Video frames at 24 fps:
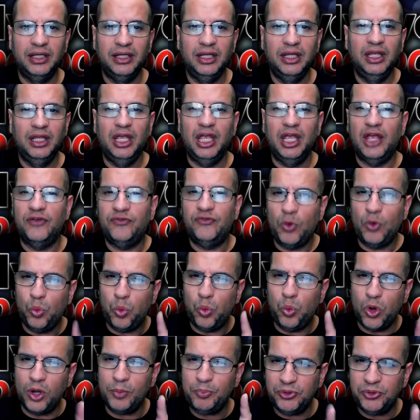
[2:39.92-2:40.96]
If
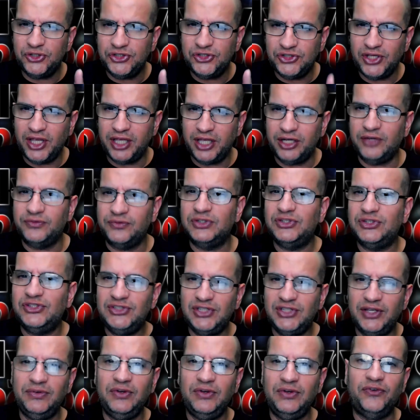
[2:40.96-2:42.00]
1% of the
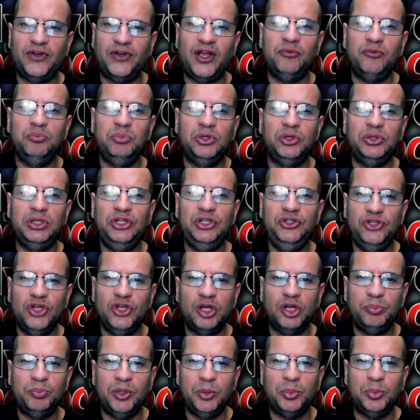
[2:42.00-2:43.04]
75 million young
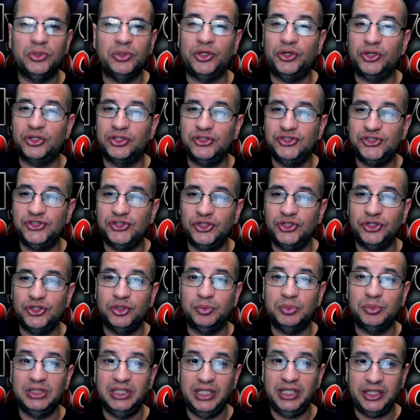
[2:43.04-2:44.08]
people that are considered a
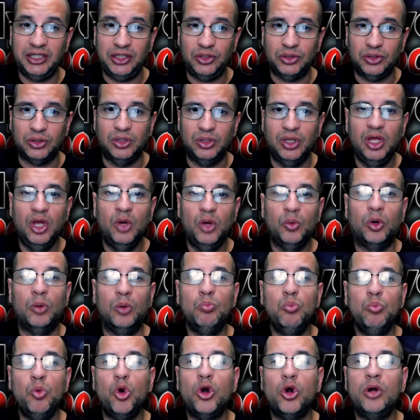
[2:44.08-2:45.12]
millennial were
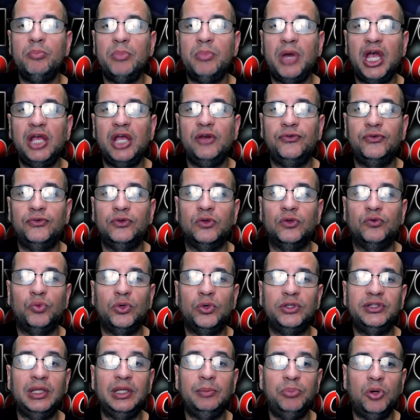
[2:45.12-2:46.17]
more mindful of what they
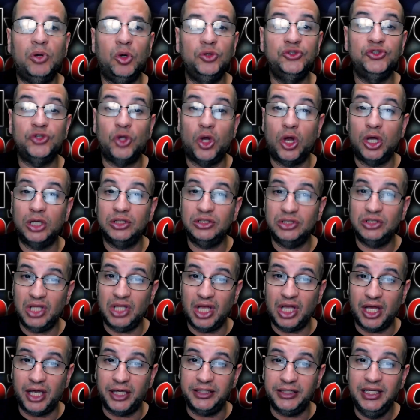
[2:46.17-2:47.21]
post
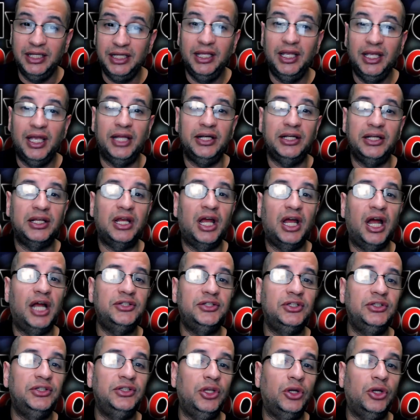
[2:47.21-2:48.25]
online and the content
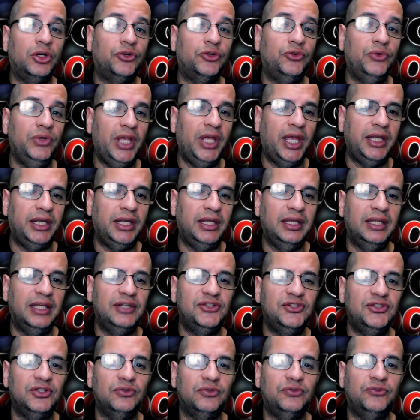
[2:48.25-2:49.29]
they are creating instead
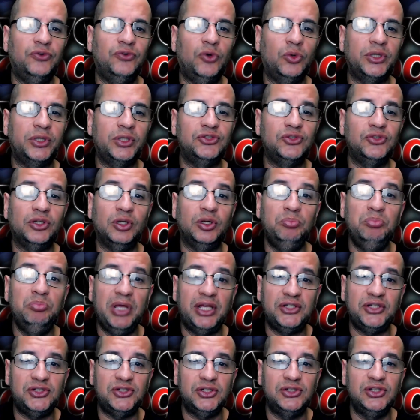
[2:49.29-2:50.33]
of focused on a
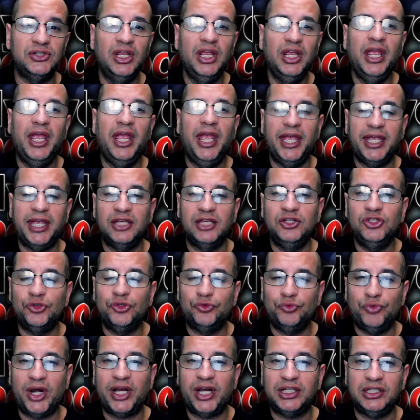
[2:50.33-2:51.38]
message, it can
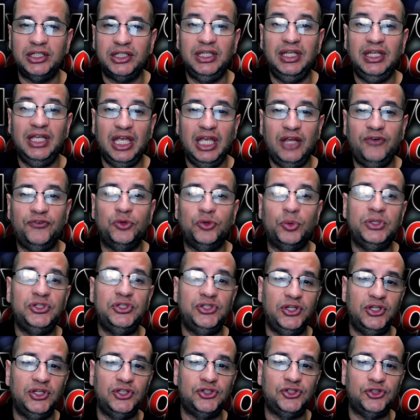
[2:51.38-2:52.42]
directly influence
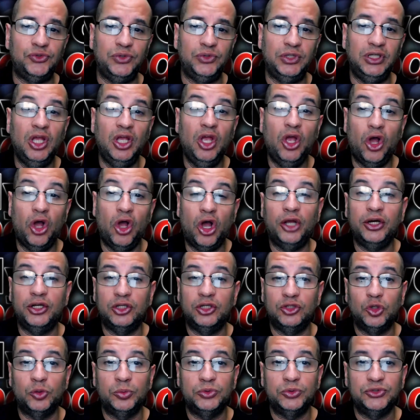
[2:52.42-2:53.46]
history on a
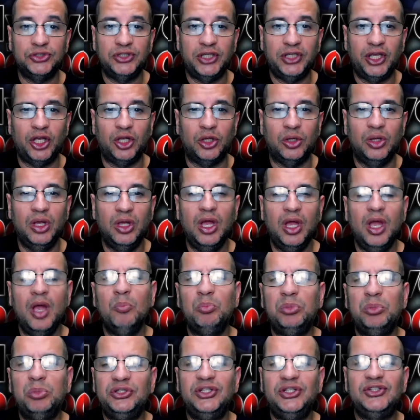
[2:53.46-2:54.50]
global scale. But
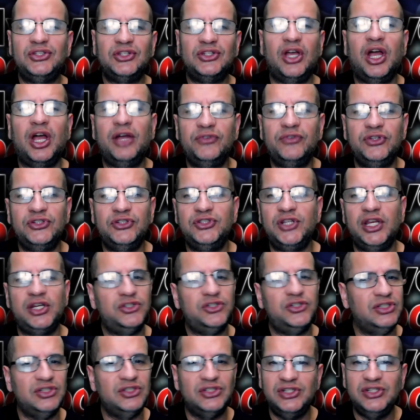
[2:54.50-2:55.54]
this conversation
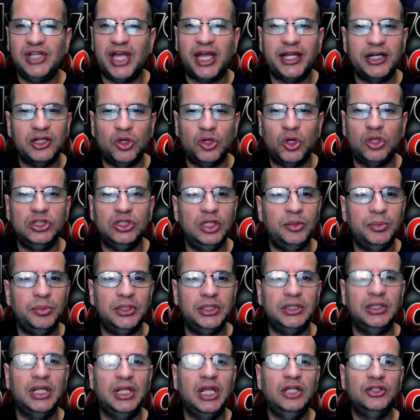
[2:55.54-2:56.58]
is not at all limited
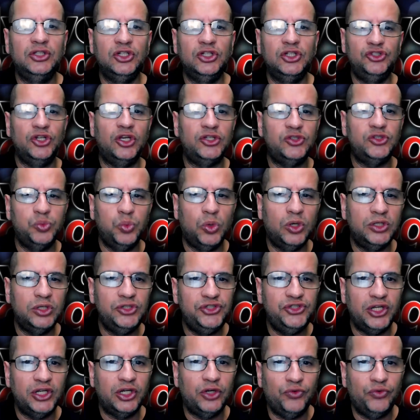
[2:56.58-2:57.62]
to just one
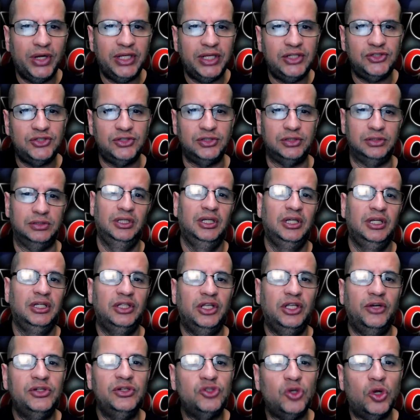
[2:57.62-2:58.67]
generation. There
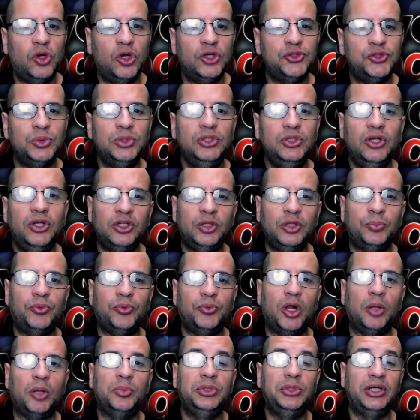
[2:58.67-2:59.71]
is also another problem
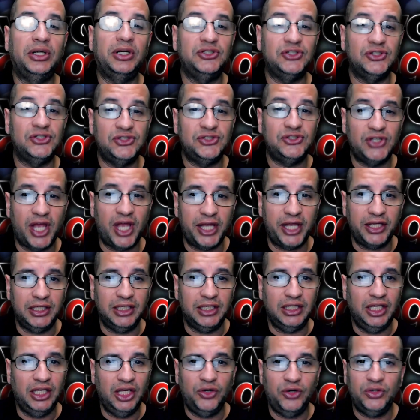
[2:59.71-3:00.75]
in our society,
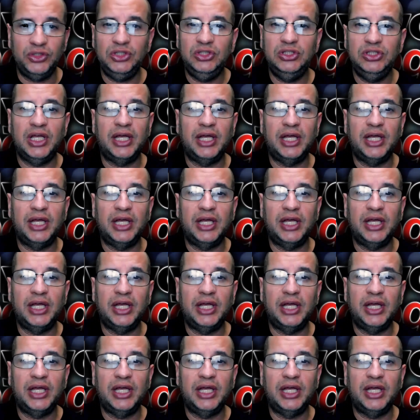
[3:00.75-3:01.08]
here in the United